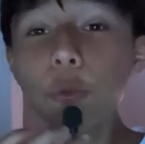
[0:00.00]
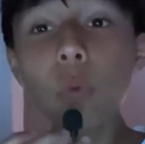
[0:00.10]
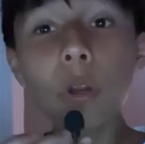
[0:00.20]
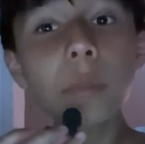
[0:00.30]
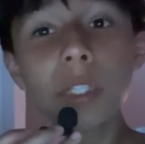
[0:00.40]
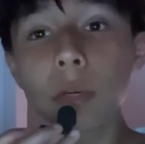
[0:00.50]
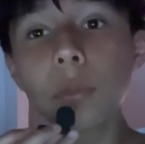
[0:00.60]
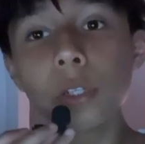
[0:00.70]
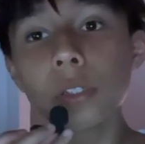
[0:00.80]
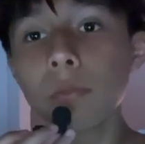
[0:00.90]
you want to become
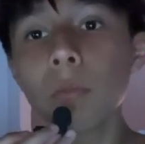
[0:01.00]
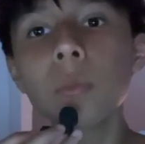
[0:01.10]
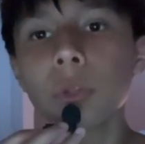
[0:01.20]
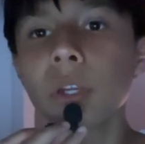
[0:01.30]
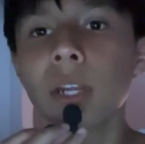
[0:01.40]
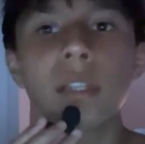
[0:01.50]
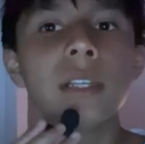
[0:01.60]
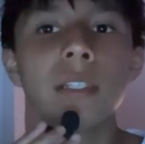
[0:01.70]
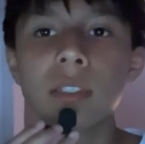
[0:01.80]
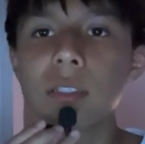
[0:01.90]
good, you're gonna
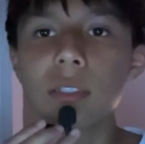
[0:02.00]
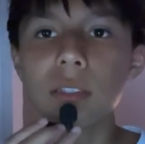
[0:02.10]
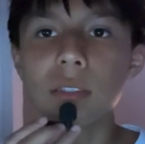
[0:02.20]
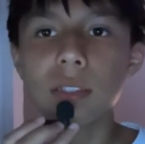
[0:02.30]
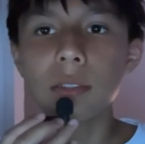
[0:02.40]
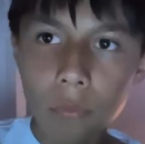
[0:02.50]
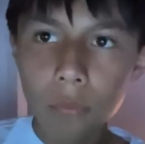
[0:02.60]
need consistency.